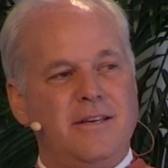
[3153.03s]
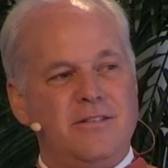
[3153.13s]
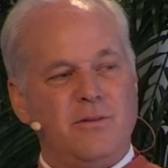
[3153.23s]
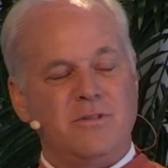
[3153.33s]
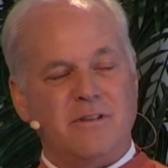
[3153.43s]

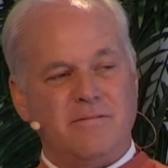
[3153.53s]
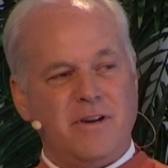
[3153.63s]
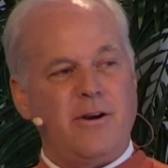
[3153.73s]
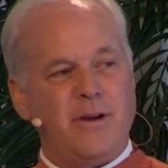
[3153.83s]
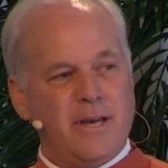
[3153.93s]
is he was a
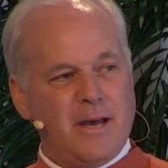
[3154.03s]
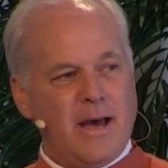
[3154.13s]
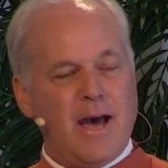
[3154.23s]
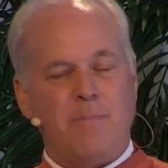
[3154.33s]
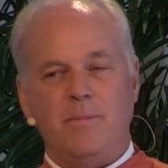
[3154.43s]
very
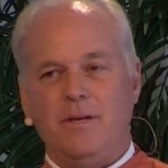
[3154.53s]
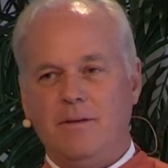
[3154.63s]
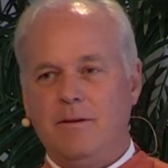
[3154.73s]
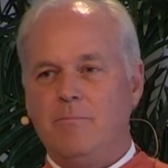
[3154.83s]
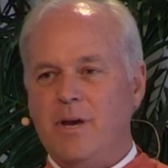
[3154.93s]

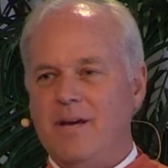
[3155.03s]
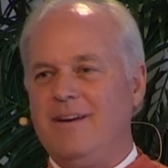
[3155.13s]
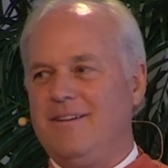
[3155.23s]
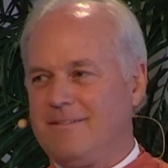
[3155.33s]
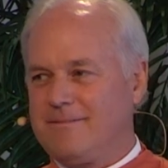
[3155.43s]
happy
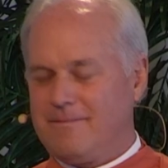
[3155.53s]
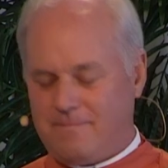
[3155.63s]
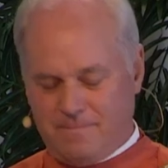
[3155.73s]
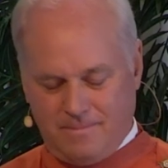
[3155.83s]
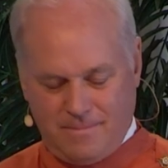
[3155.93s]
man.
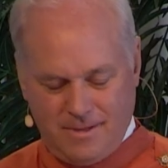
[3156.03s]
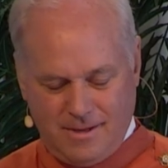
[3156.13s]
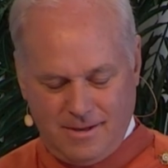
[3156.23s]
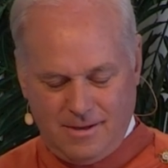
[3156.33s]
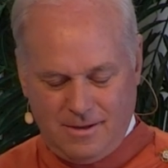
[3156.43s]

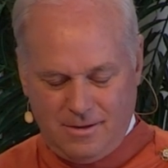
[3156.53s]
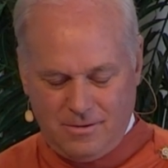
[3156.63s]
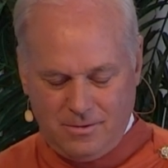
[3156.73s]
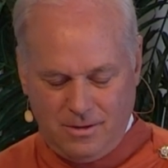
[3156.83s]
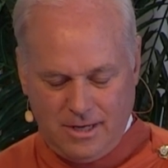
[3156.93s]

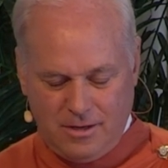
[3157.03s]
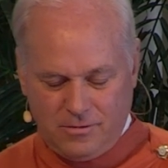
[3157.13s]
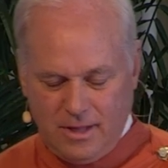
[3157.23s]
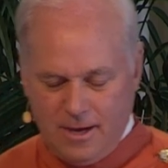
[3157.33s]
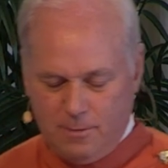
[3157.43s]
So let
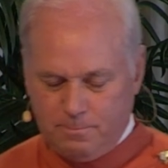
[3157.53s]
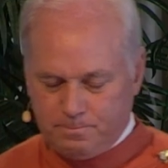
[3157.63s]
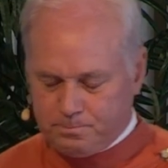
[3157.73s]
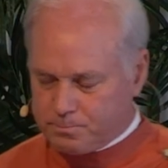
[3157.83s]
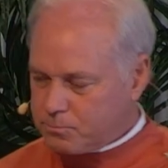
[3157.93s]
us now